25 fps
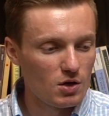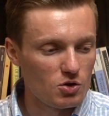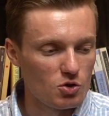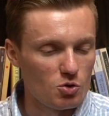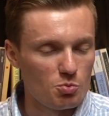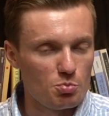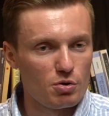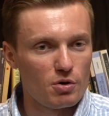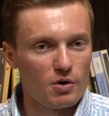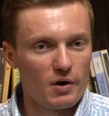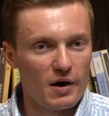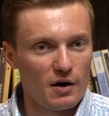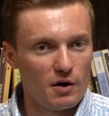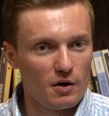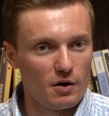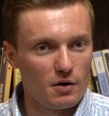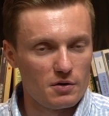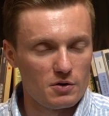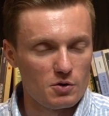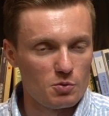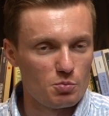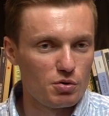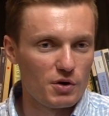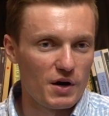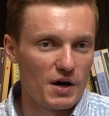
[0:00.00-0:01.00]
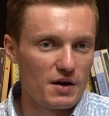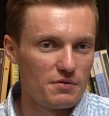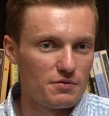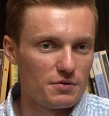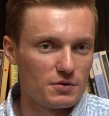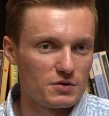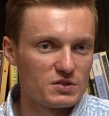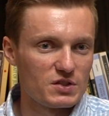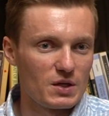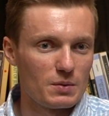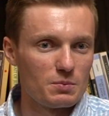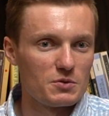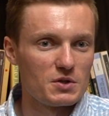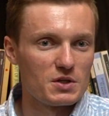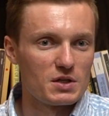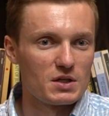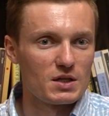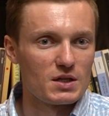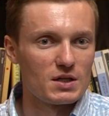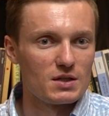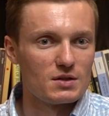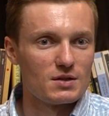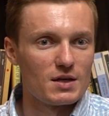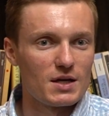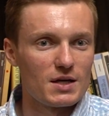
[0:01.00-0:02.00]
You pray for
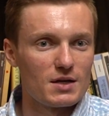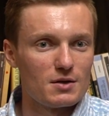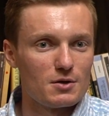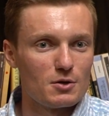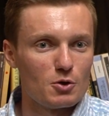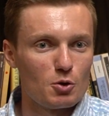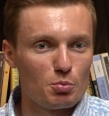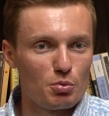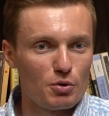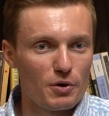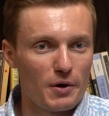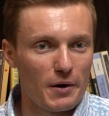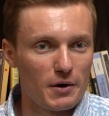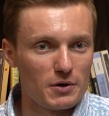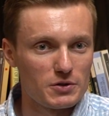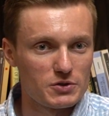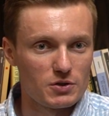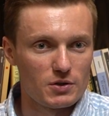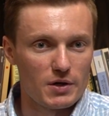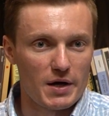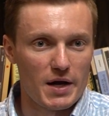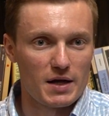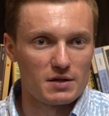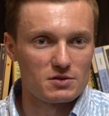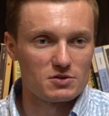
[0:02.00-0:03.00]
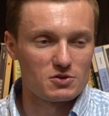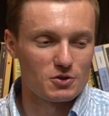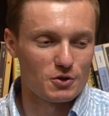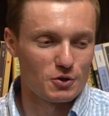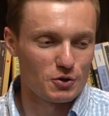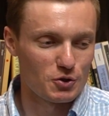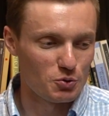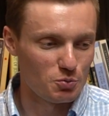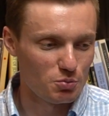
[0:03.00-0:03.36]
something and then your prayers are answered.